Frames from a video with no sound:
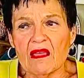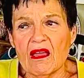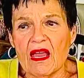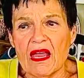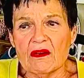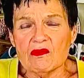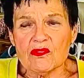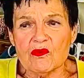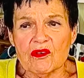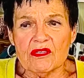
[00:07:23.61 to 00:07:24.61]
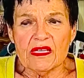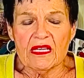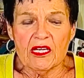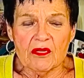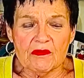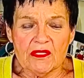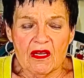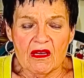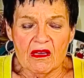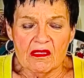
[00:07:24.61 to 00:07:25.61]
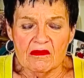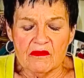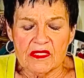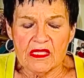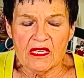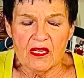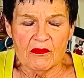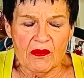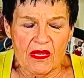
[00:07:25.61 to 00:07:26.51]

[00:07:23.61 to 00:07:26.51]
I was helped set up